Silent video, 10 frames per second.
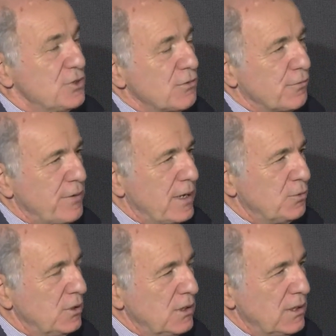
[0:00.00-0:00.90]
zero
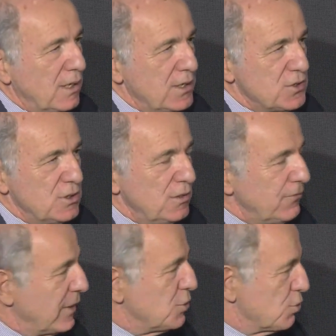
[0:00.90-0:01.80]
funding, I see
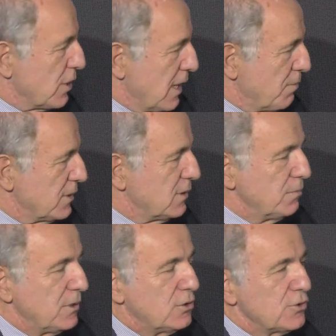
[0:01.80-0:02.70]
venture capital,
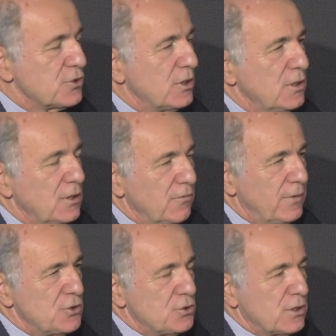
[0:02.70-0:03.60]
because
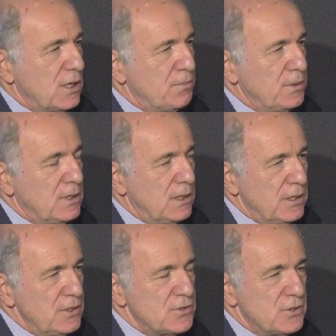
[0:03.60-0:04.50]
venture capital
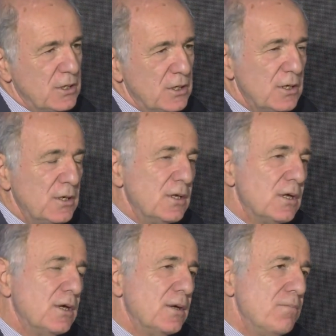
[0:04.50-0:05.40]
is the
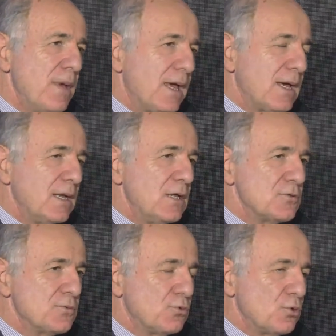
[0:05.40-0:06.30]

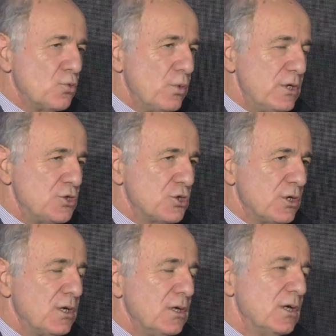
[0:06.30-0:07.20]
mechanism through which
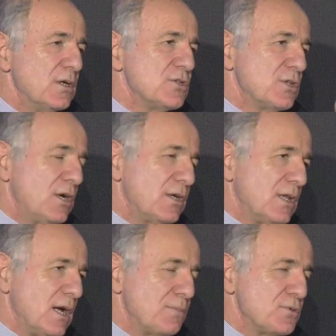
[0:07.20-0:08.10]

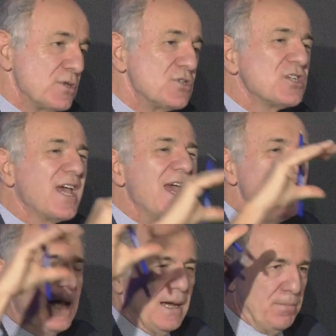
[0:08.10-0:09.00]
startups
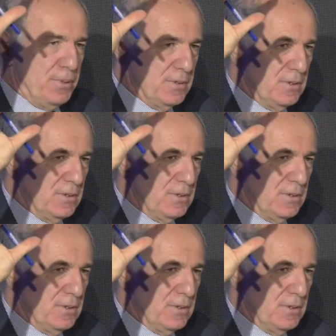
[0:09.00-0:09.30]
scale up.